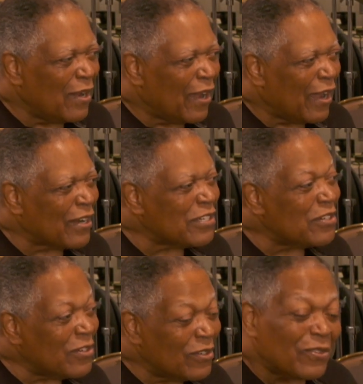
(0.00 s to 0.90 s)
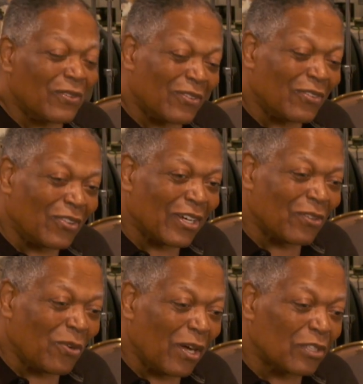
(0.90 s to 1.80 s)
And you know what it
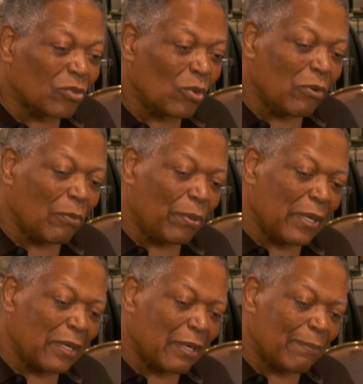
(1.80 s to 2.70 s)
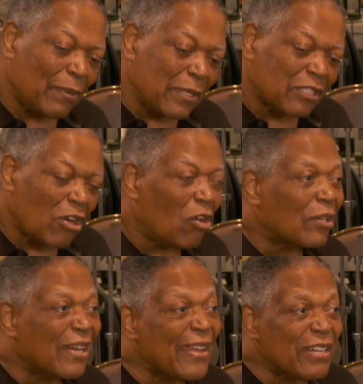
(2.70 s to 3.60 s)
was? We were playing at a place
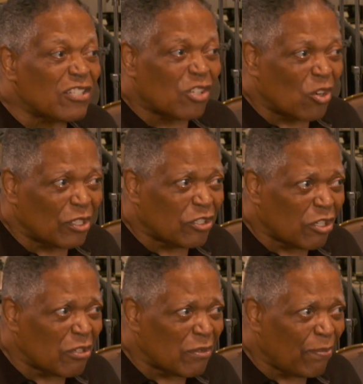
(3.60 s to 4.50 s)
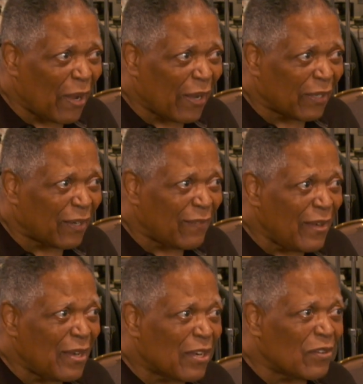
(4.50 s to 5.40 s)
called Lenny's on the Turnpike.
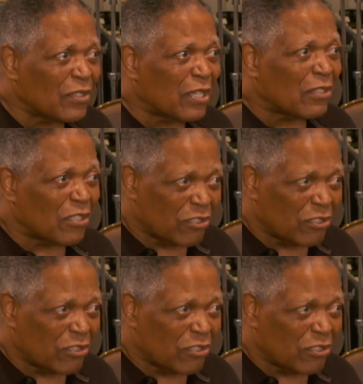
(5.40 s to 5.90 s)
There's a